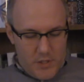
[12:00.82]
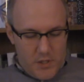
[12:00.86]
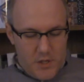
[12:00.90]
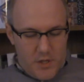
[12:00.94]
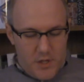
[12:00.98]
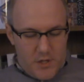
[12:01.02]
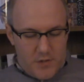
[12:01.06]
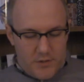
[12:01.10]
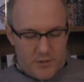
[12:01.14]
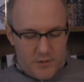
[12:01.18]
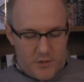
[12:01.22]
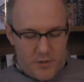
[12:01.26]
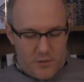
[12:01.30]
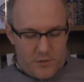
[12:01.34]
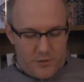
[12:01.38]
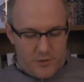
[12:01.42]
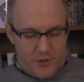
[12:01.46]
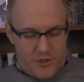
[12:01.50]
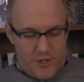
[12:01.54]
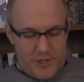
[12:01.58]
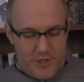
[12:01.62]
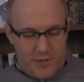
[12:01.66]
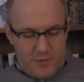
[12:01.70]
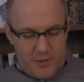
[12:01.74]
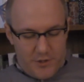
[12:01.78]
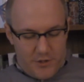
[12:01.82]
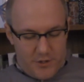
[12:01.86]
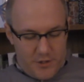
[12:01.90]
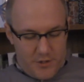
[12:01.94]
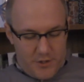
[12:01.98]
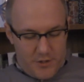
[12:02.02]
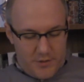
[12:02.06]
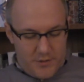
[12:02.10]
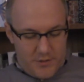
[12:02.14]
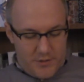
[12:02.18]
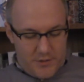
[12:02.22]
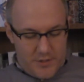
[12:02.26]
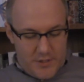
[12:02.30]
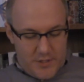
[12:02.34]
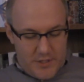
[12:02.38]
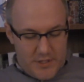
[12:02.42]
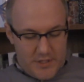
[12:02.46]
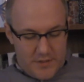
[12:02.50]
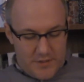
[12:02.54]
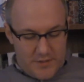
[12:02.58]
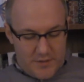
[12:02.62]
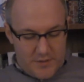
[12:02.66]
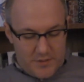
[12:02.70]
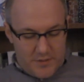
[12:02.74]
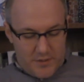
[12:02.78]
So she returns to
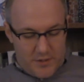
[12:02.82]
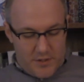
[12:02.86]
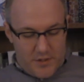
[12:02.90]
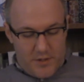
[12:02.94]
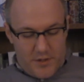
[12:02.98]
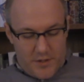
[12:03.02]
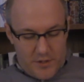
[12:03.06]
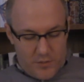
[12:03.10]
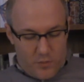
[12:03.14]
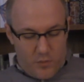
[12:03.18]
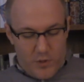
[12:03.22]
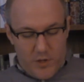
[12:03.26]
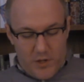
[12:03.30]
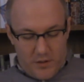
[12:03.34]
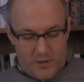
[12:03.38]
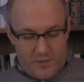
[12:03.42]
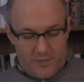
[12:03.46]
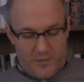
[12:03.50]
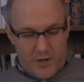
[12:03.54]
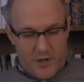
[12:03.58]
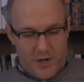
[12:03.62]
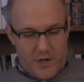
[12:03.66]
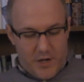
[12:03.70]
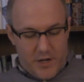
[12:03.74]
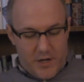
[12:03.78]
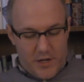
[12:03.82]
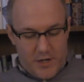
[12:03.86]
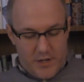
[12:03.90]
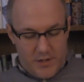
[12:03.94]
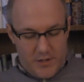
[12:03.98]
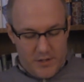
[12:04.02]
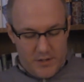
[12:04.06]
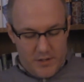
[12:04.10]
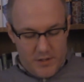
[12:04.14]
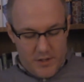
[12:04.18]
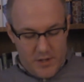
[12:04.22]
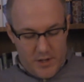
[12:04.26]
this, the will of God.